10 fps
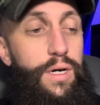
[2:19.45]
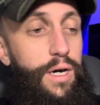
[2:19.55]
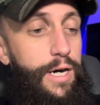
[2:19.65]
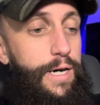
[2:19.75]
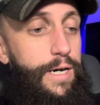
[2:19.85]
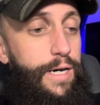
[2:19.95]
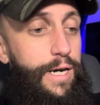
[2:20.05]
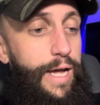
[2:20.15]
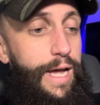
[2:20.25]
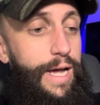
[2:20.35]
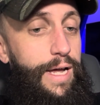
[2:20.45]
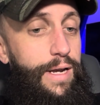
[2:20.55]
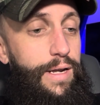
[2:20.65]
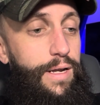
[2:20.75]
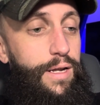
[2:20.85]
Uh,
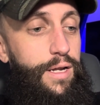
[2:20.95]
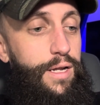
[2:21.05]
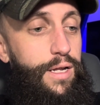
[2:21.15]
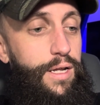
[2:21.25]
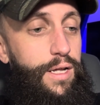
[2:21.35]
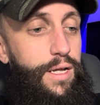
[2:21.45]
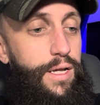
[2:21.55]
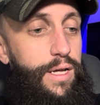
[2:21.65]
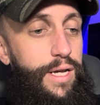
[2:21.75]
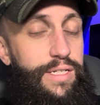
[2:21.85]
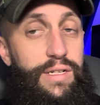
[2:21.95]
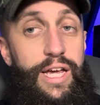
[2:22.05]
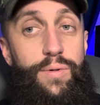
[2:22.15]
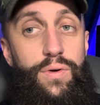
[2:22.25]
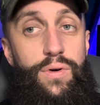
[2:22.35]
and it's
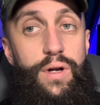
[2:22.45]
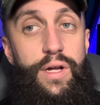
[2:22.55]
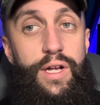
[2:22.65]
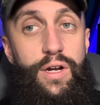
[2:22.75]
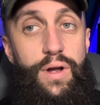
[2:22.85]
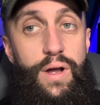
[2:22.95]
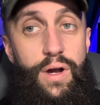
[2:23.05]
labeled in